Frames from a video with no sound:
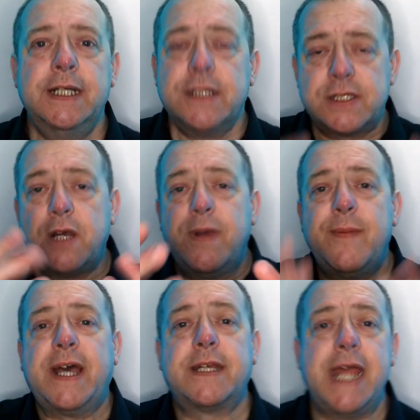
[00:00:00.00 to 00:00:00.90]
So,
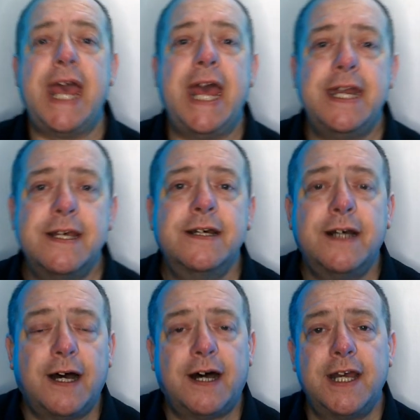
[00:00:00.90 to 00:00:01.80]
Imam N,
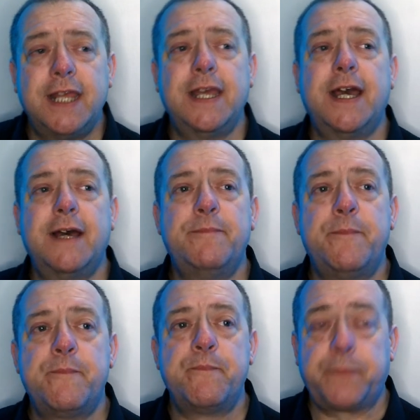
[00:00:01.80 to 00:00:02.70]
I, um,
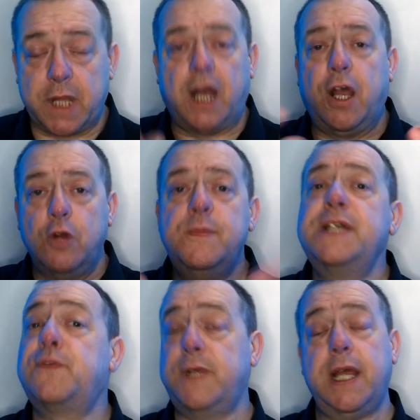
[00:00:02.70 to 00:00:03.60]
I hope
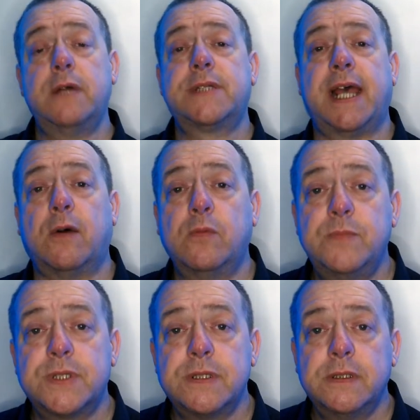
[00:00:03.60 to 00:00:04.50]
this video's helped.